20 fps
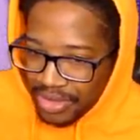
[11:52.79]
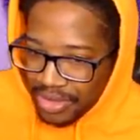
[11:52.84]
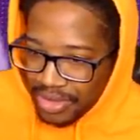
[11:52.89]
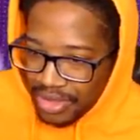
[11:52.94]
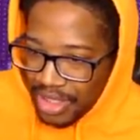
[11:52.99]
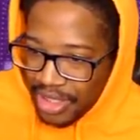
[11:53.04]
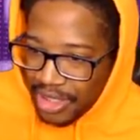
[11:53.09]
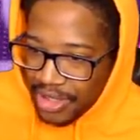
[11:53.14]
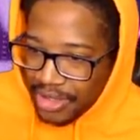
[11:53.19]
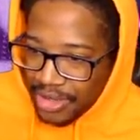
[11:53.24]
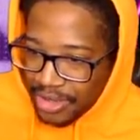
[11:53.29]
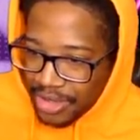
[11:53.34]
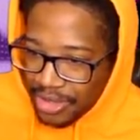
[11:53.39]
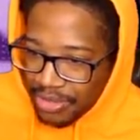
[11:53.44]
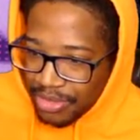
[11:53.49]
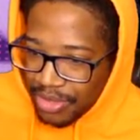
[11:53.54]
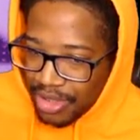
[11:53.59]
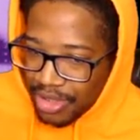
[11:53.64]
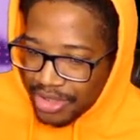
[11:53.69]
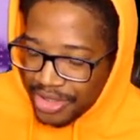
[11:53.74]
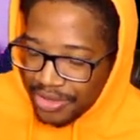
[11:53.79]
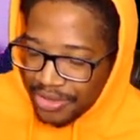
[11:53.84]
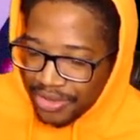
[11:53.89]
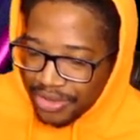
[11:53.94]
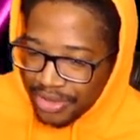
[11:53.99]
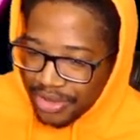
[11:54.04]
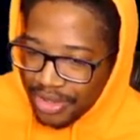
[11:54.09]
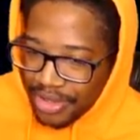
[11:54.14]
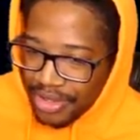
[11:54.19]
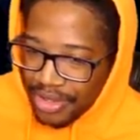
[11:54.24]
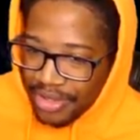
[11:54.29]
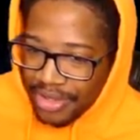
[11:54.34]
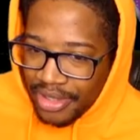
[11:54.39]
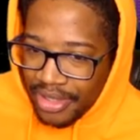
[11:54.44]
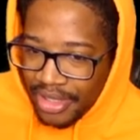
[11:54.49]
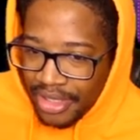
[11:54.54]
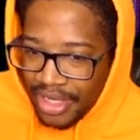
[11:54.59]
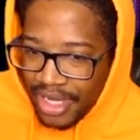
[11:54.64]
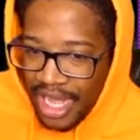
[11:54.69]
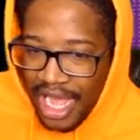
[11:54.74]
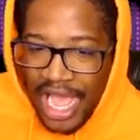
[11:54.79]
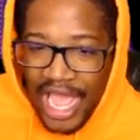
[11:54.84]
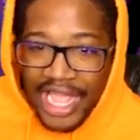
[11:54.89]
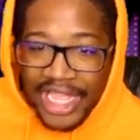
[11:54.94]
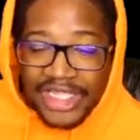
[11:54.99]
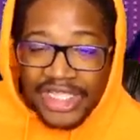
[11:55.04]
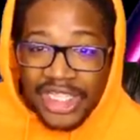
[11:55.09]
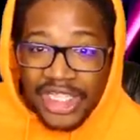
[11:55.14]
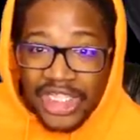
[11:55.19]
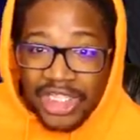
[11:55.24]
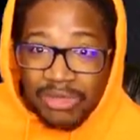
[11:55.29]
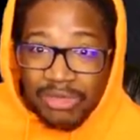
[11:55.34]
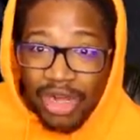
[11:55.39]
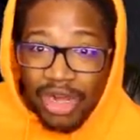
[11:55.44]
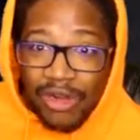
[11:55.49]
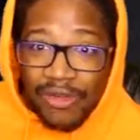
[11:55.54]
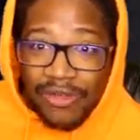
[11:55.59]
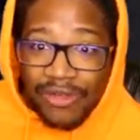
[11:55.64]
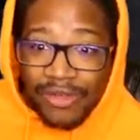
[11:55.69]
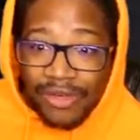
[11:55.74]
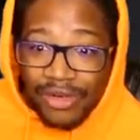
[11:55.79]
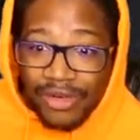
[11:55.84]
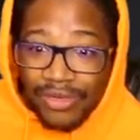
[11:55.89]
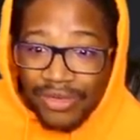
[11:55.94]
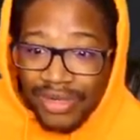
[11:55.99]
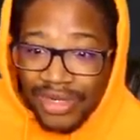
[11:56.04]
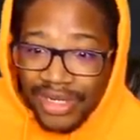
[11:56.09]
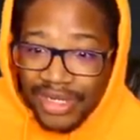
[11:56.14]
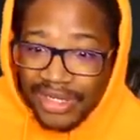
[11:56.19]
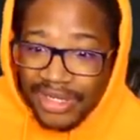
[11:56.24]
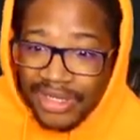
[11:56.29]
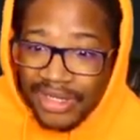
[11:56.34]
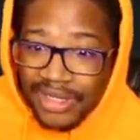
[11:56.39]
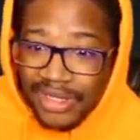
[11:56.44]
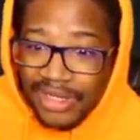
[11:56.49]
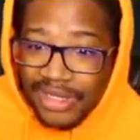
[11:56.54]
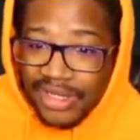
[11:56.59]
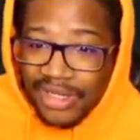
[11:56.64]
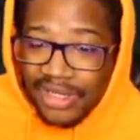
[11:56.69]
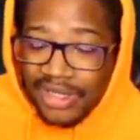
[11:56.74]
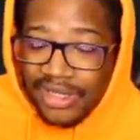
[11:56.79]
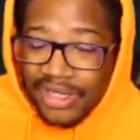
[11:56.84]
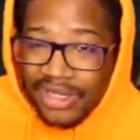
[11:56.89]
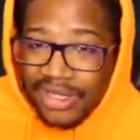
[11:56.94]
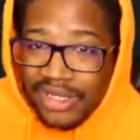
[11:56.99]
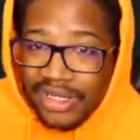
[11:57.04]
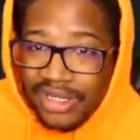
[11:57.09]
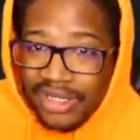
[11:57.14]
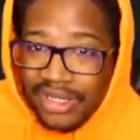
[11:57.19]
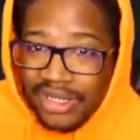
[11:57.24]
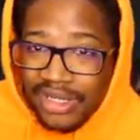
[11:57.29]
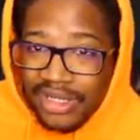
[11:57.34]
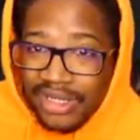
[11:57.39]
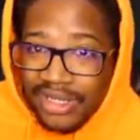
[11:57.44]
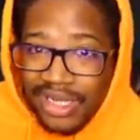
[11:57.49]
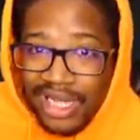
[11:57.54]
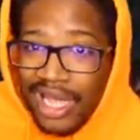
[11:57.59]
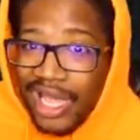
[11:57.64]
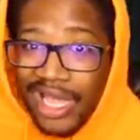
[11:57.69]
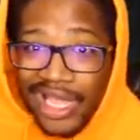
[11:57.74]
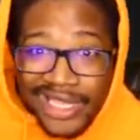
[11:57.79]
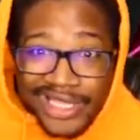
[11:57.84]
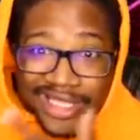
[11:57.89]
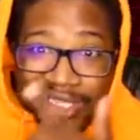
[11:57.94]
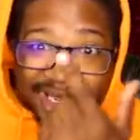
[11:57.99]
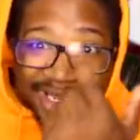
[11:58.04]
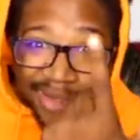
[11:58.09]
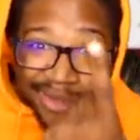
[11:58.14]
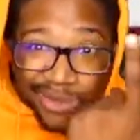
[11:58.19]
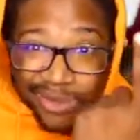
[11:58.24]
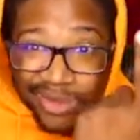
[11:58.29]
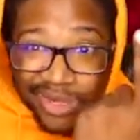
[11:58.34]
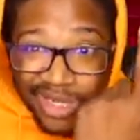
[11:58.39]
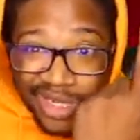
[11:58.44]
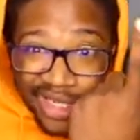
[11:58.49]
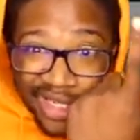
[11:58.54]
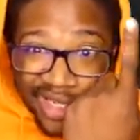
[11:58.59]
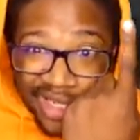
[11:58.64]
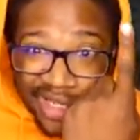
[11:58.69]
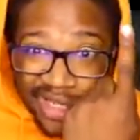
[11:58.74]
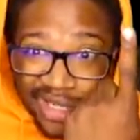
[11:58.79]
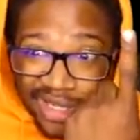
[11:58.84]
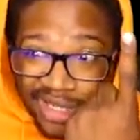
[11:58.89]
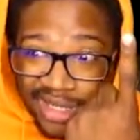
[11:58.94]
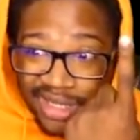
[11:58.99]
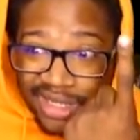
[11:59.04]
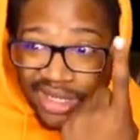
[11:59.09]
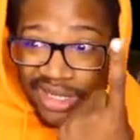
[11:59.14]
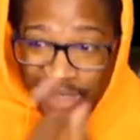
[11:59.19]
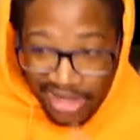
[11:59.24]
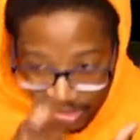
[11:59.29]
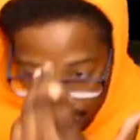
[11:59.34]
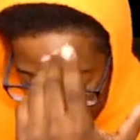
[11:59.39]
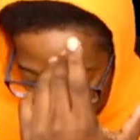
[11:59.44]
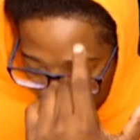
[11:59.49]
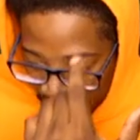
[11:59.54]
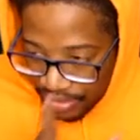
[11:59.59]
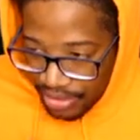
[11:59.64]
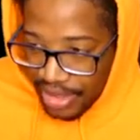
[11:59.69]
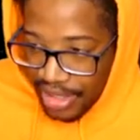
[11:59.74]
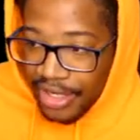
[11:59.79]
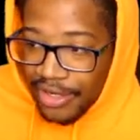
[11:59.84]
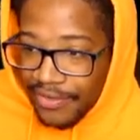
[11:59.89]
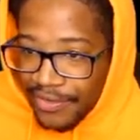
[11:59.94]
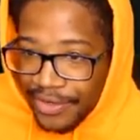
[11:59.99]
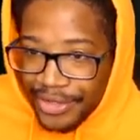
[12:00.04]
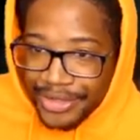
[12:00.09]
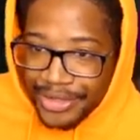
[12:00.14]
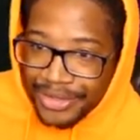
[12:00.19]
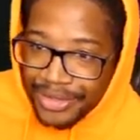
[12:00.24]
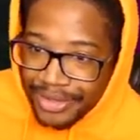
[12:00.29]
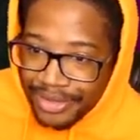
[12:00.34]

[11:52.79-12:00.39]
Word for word: These are small shooting guard. I ain't seen small four once. I ain't seen it once. Anniversary.